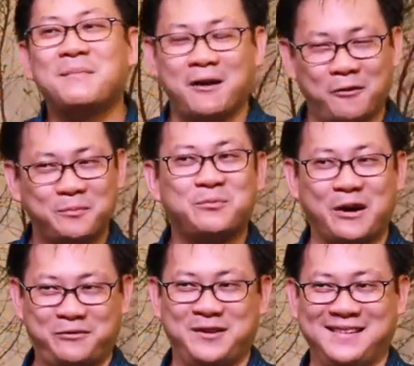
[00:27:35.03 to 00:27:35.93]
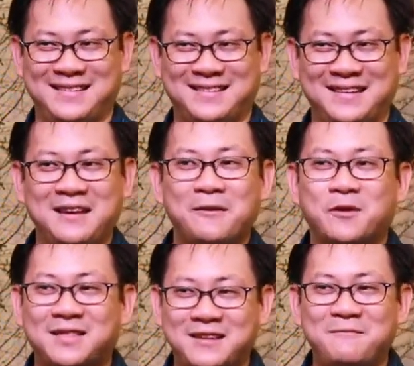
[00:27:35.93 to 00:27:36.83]
my own preference,
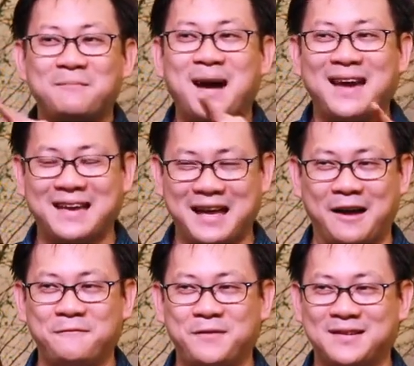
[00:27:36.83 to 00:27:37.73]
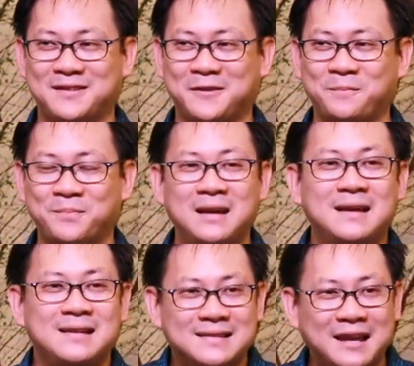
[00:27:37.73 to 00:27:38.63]
within my comfort zone.
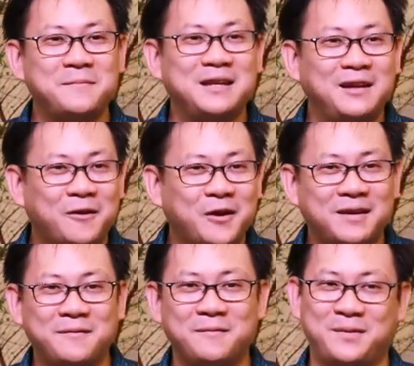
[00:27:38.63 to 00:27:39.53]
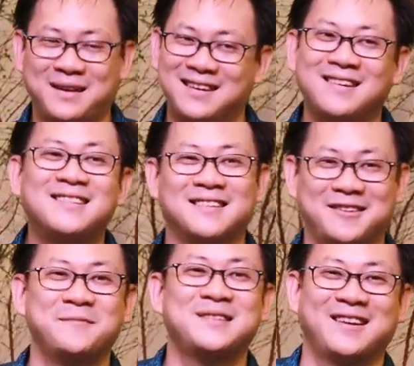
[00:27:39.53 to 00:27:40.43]
Send me, Lord, but here's the
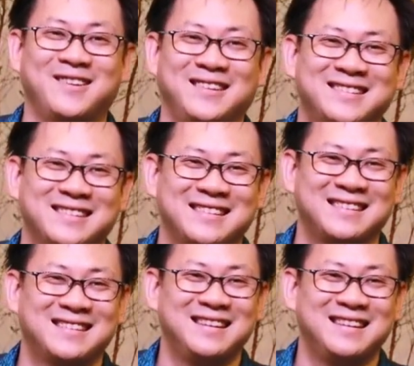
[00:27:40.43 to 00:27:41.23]
terms and conditions.